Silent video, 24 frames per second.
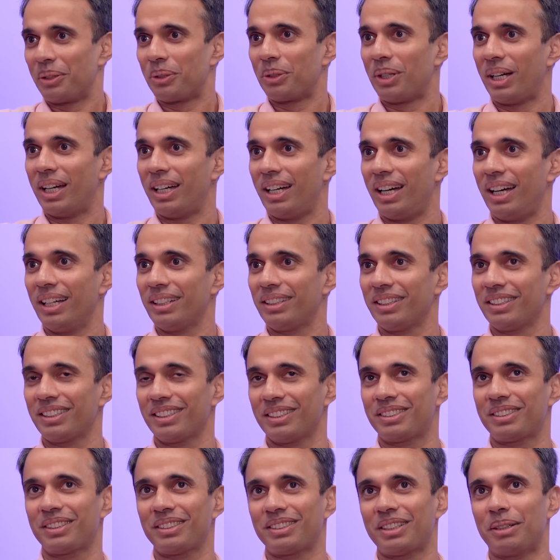I think
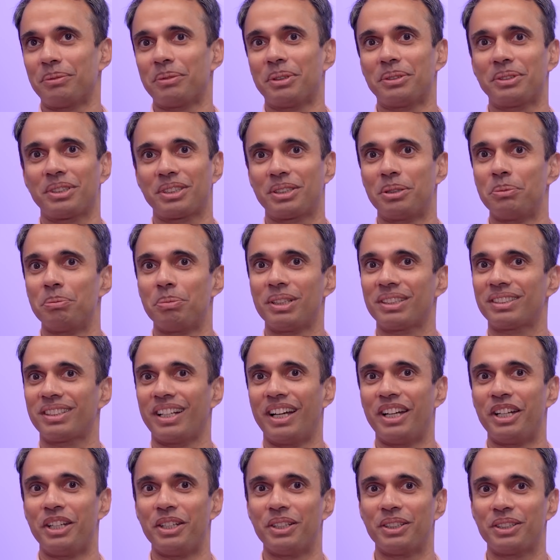it's sometimes the simplest
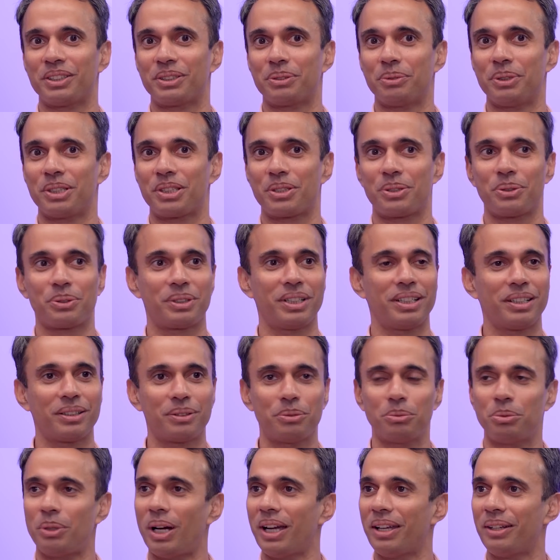ideas which you think,
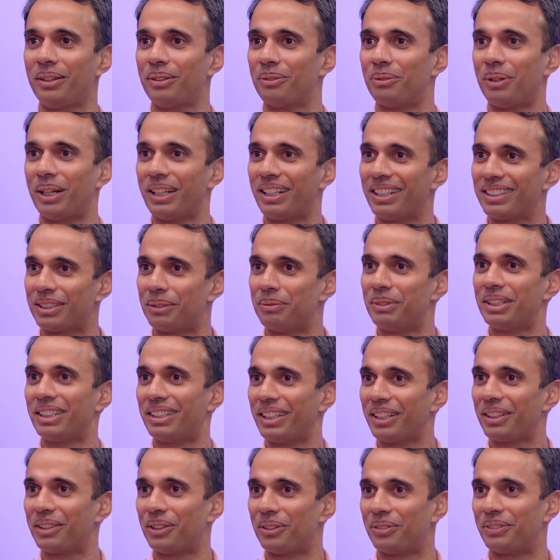why didn't somebody
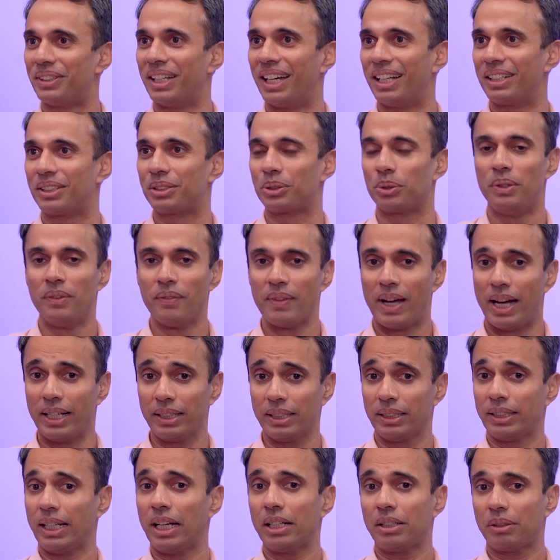think of that? So I
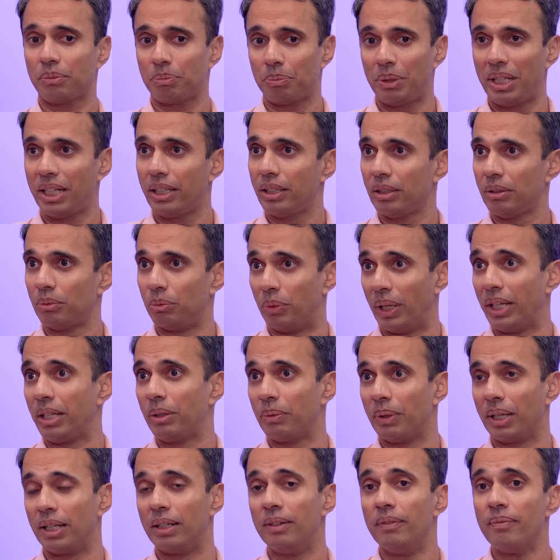think that played in very
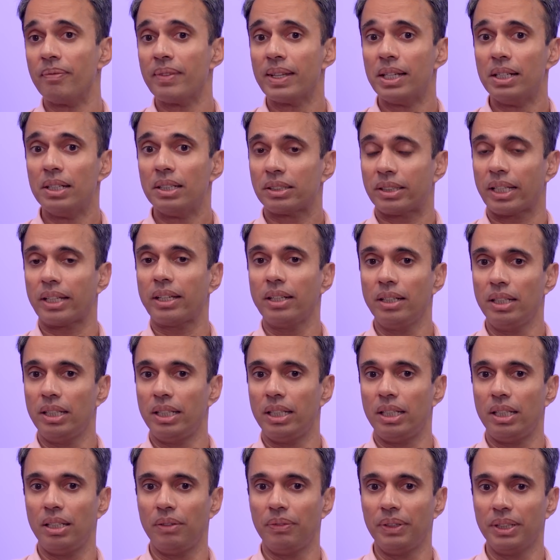well. Secondly,
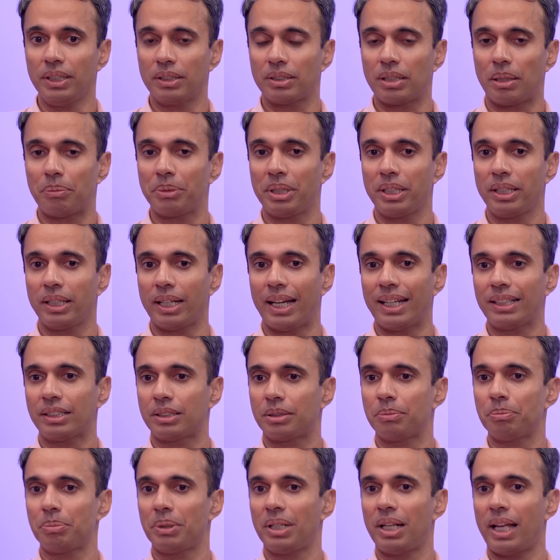even something as
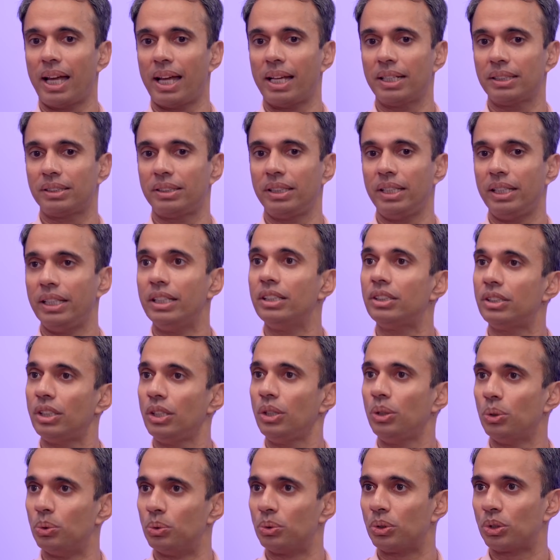simple as the
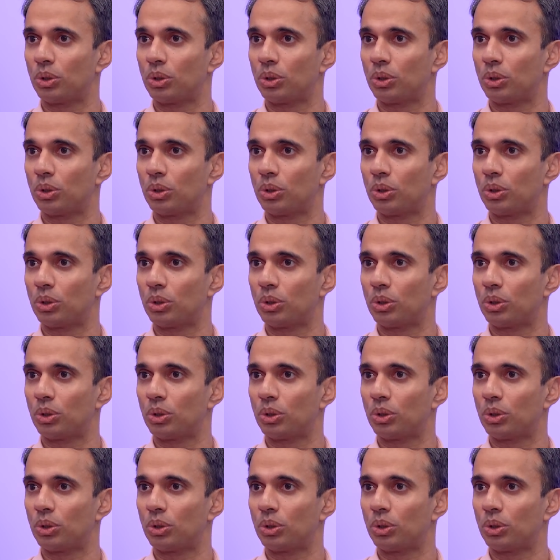ECU.